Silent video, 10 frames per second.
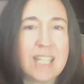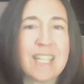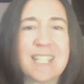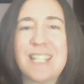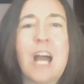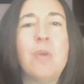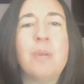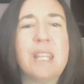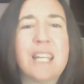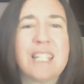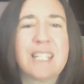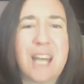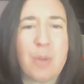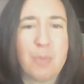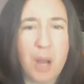It does not mean that it's
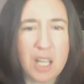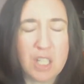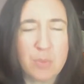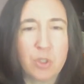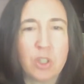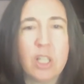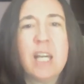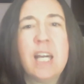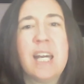not possible.